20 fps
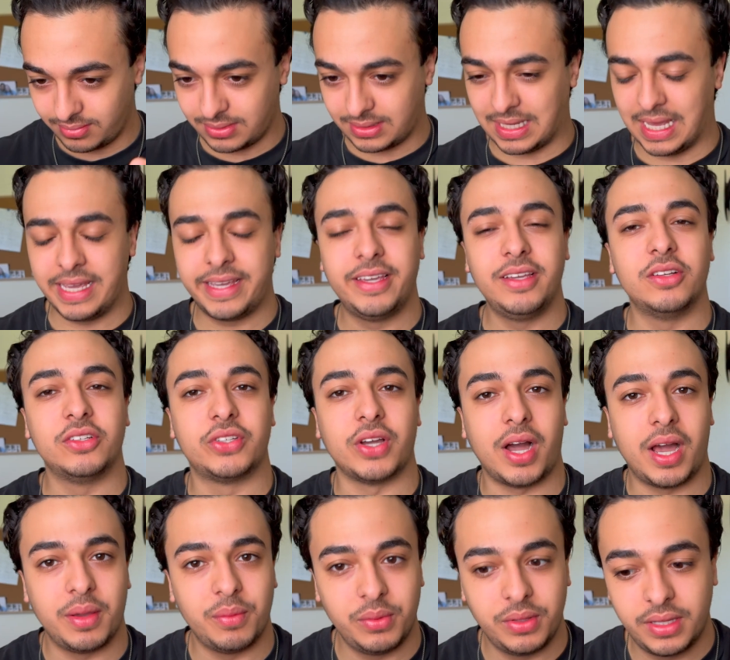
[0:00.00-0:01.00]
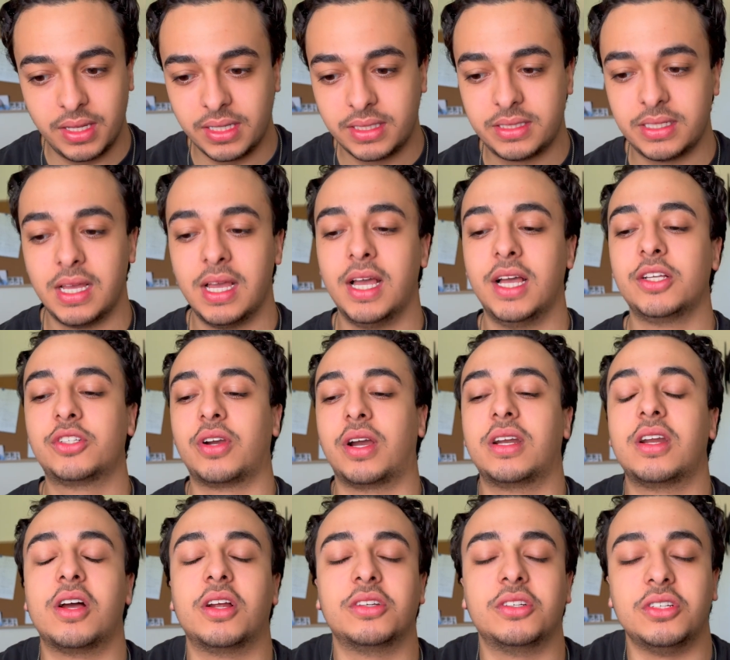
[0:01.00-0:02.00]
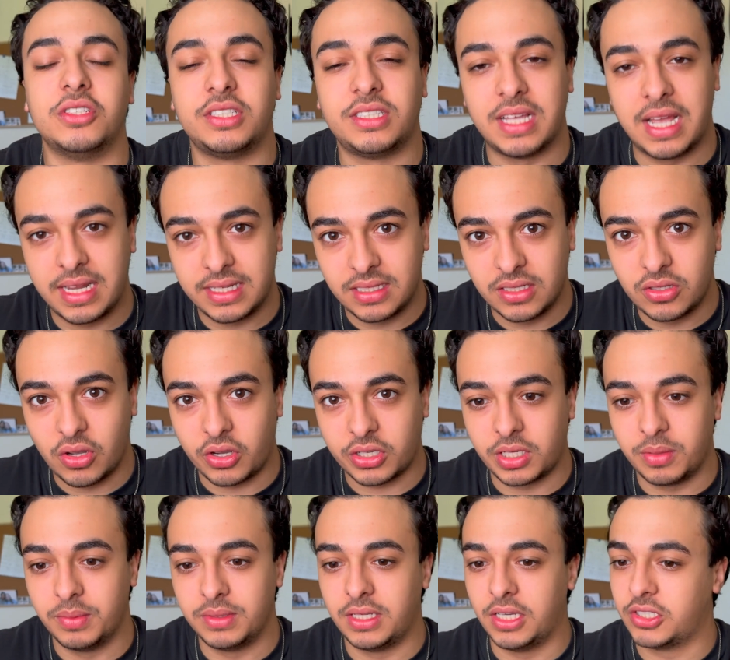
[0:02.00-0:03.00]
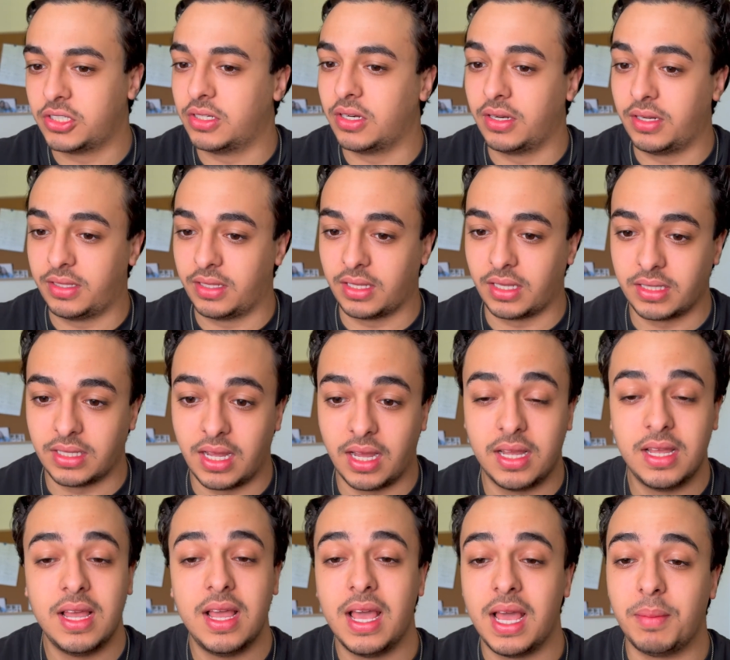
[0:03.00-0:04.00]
taking your time with it, trying to understand the documentation or anything like that.